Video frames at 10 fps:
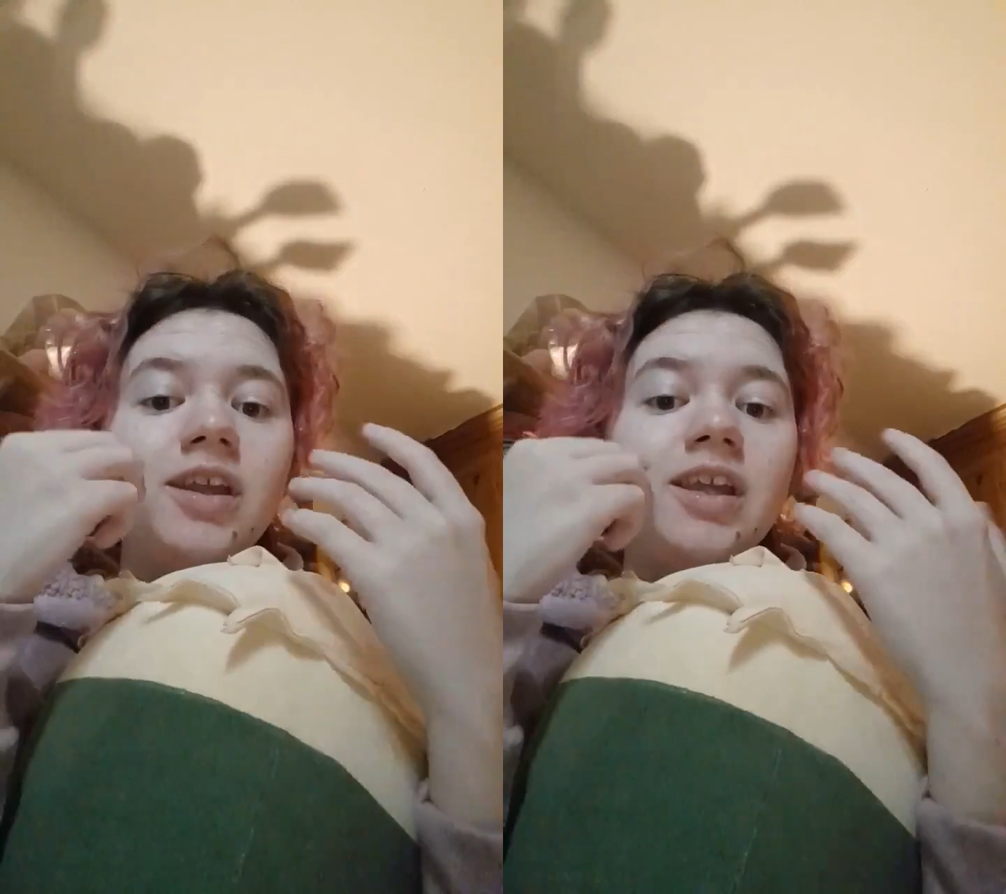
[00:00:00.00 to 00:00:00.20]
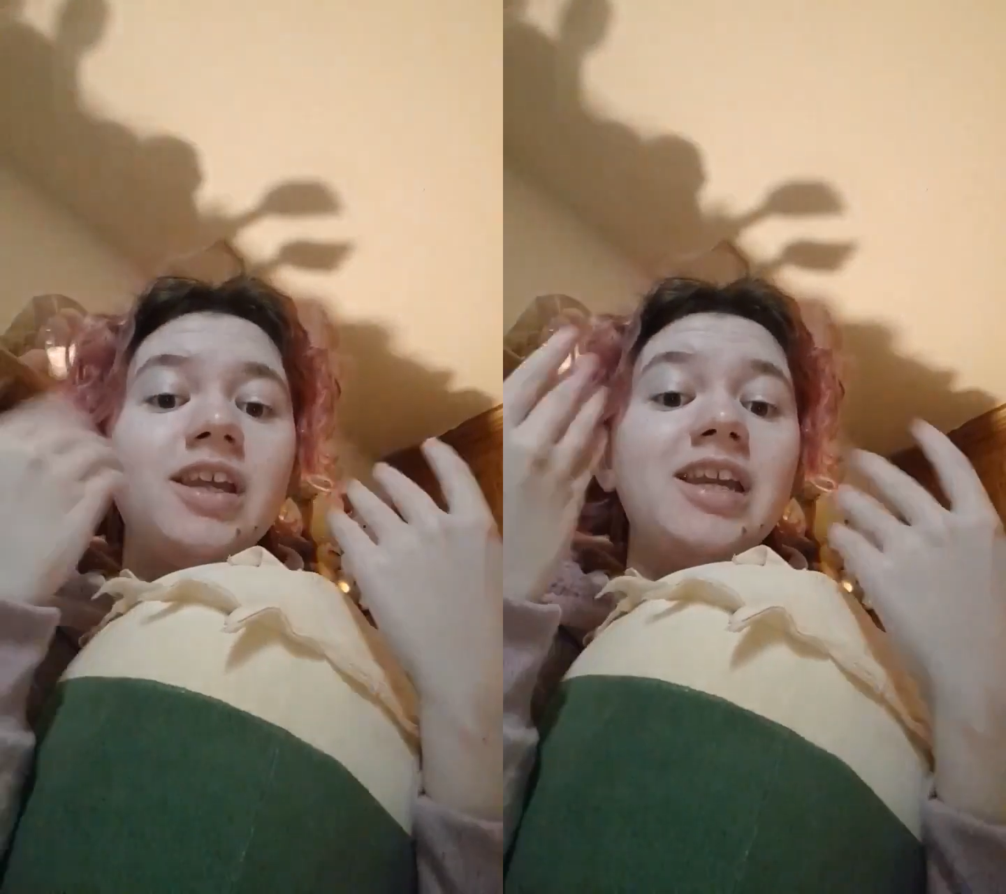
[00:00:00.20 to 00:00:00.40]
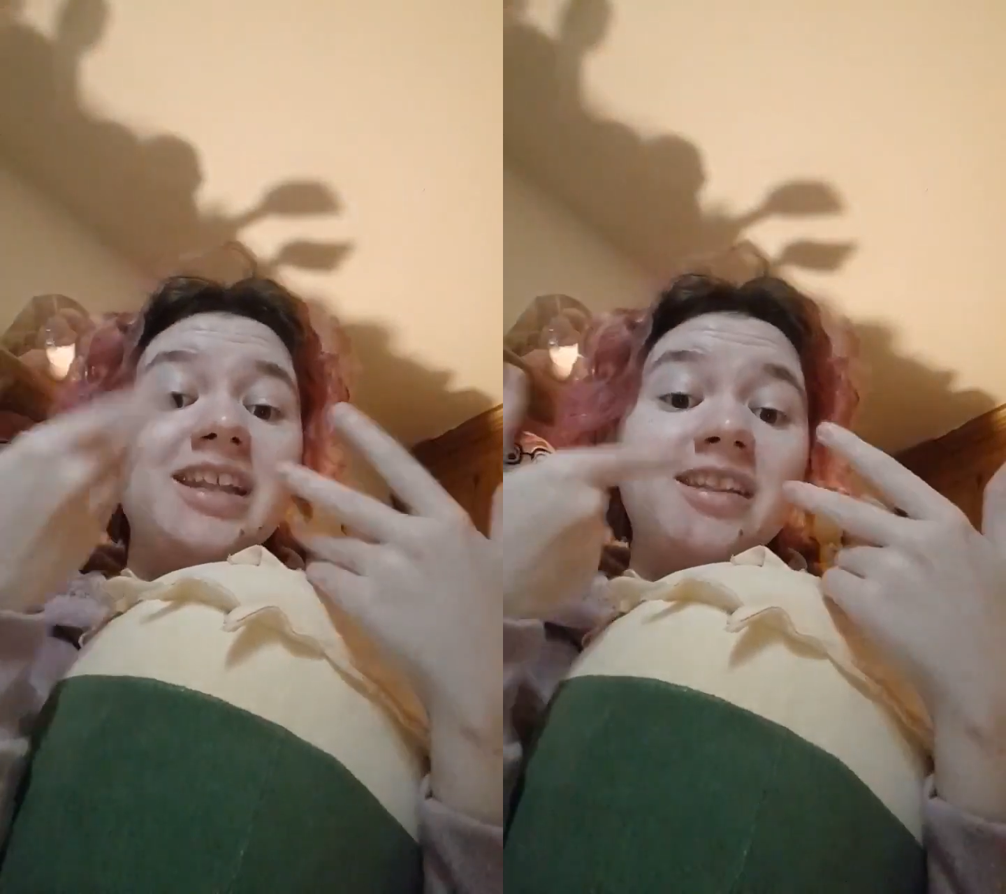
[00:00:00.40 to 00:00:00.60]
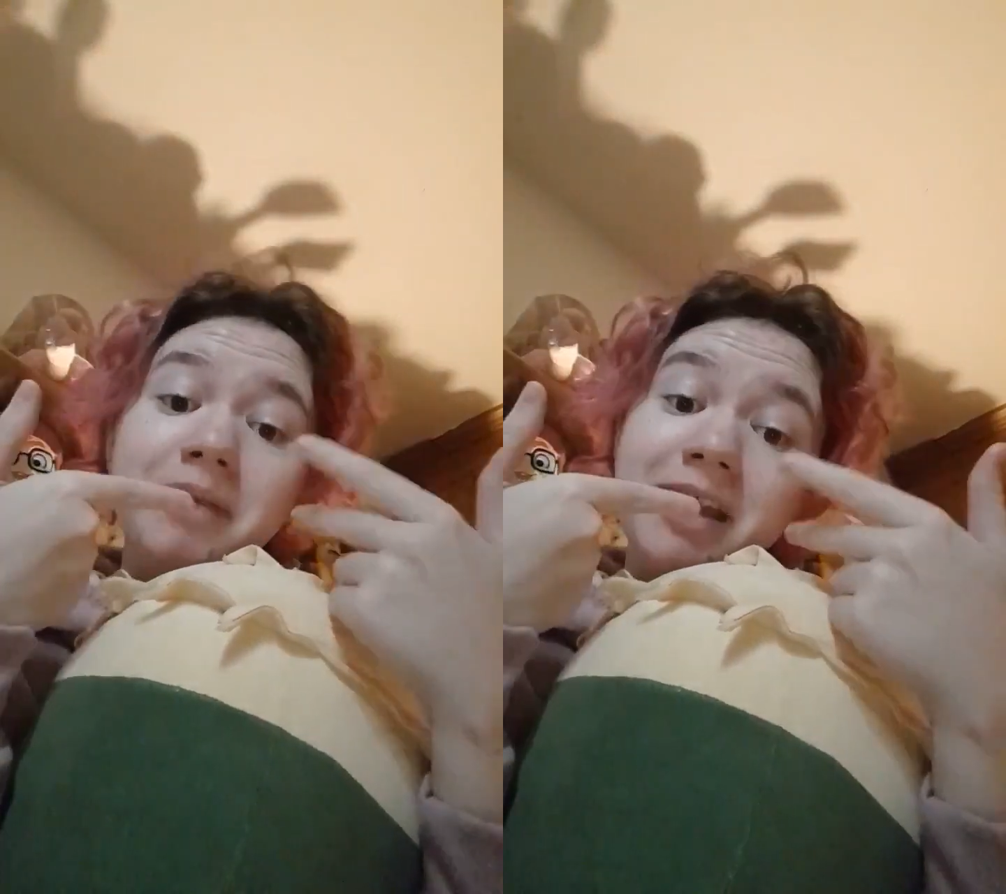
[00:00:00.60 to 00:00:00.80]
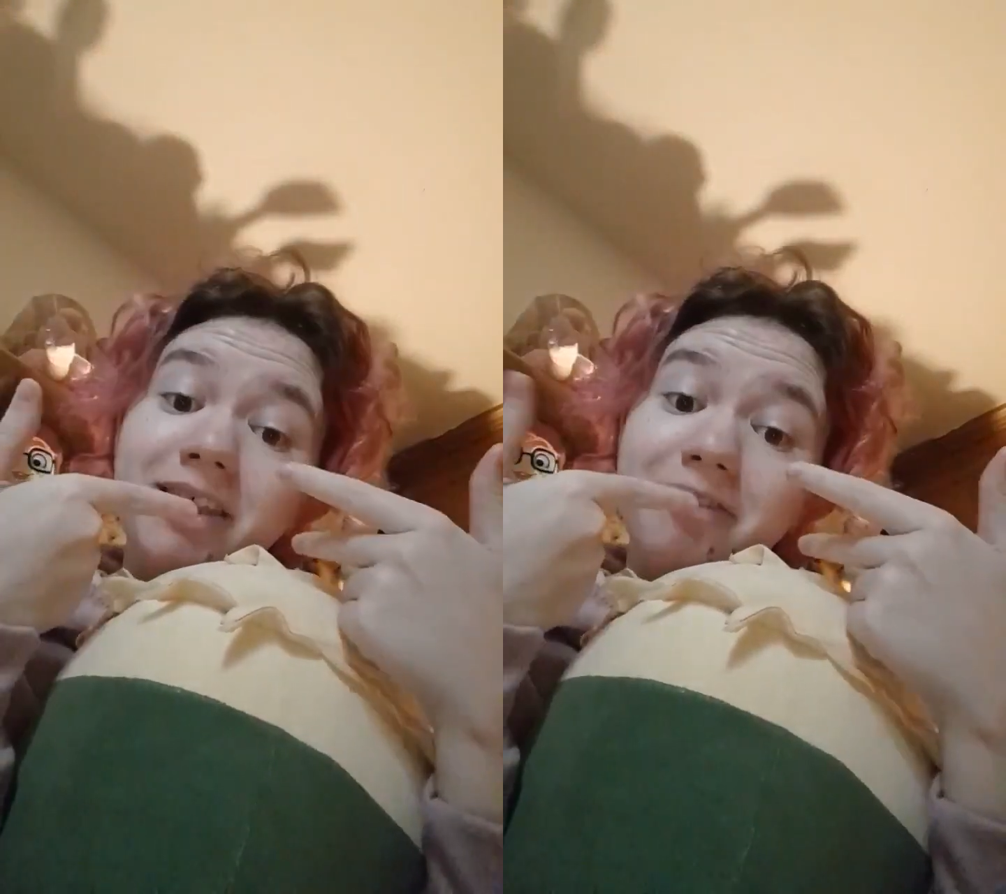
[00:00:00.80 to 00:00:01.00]
You need to
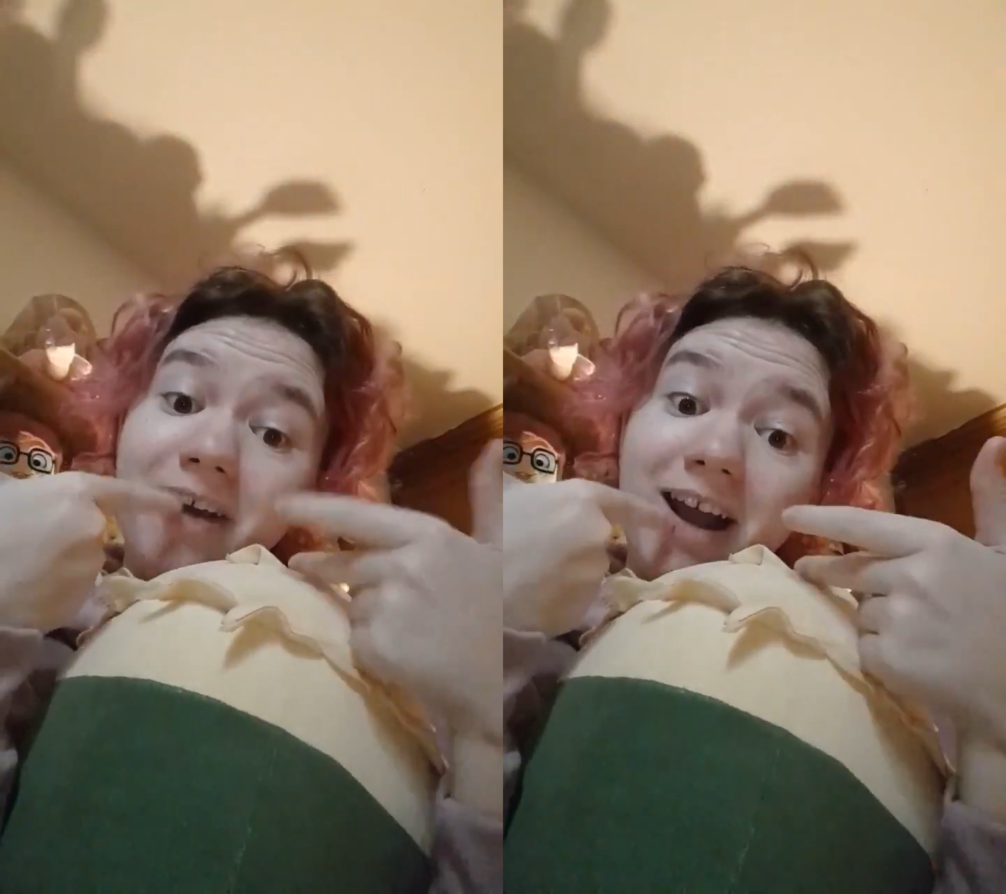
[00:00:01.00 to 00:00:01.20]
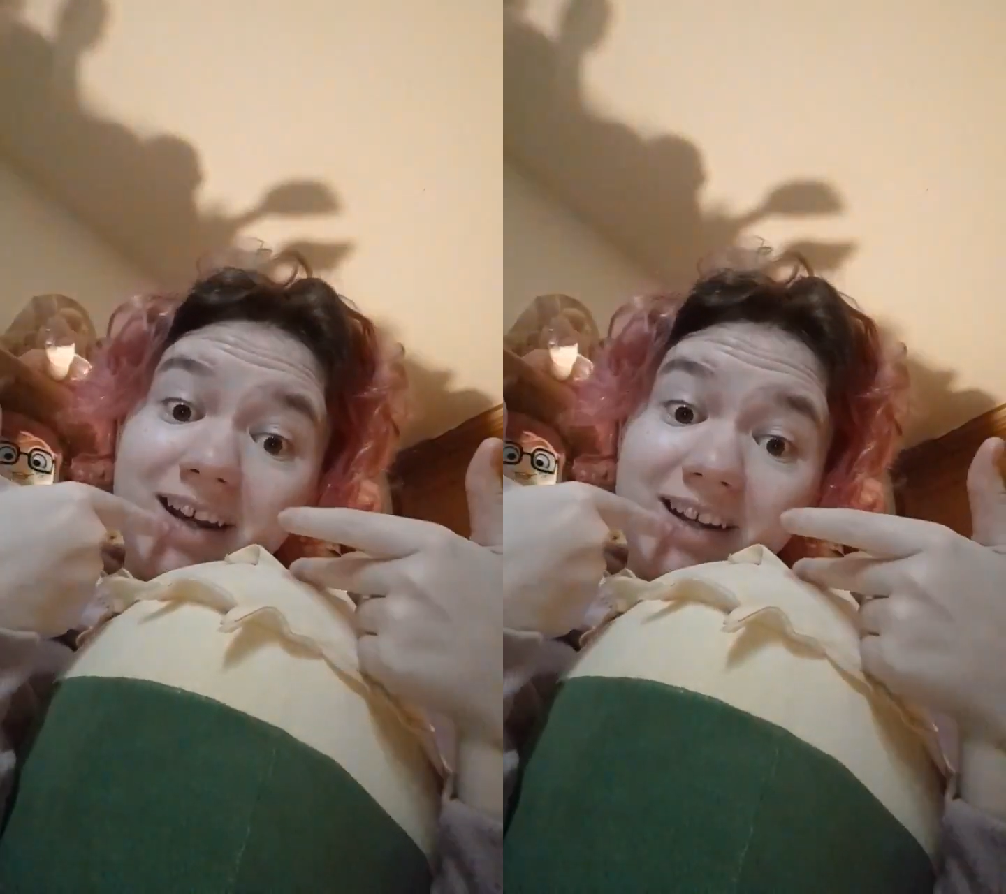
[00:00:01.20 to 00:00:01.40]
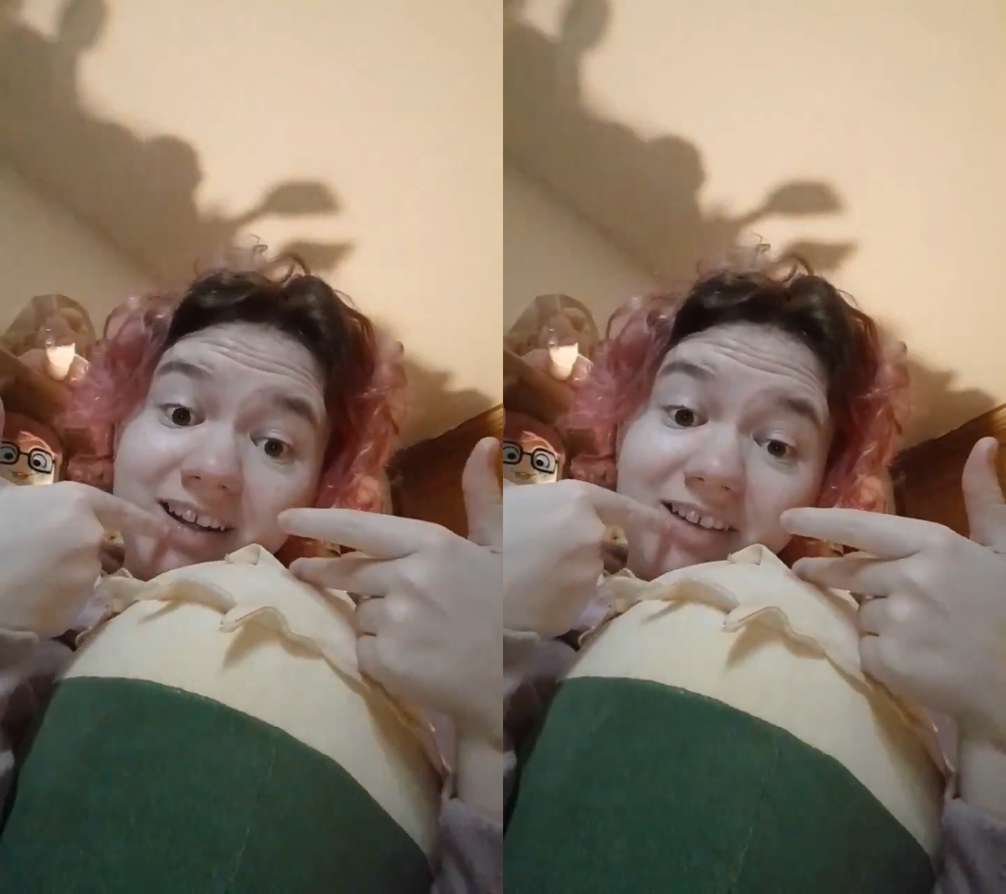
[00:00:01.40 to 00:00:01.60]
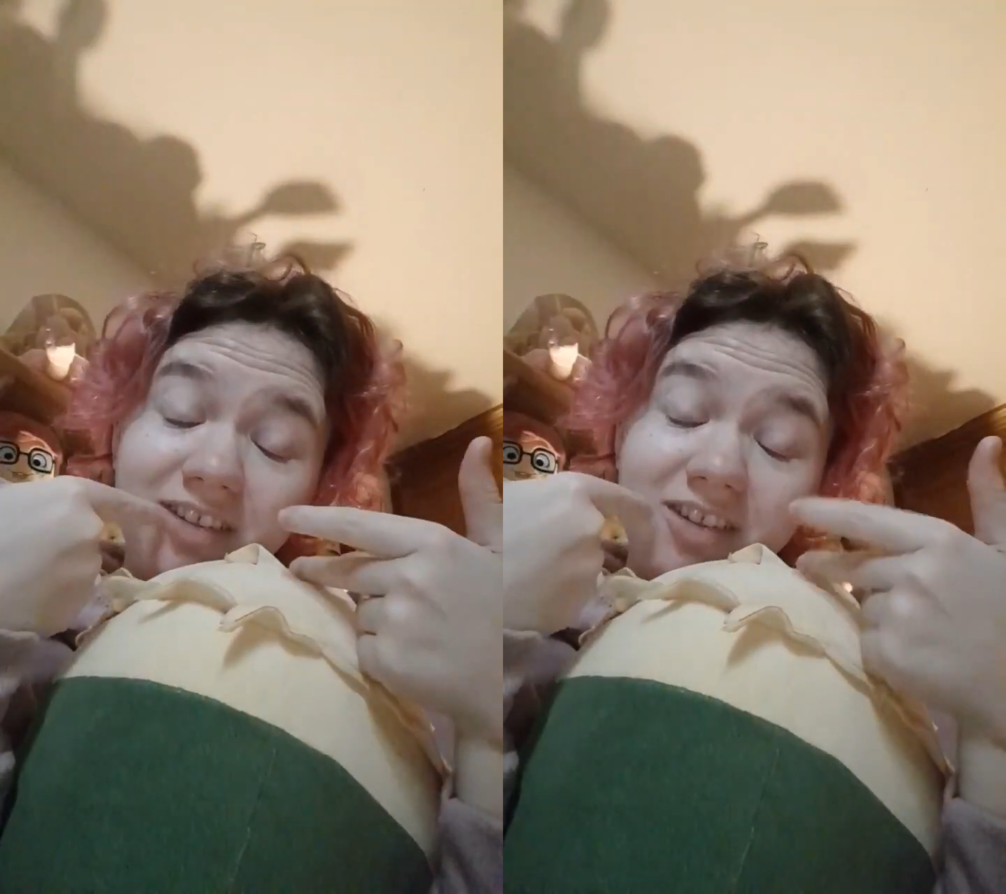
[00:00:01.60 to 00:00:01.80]
make the fangs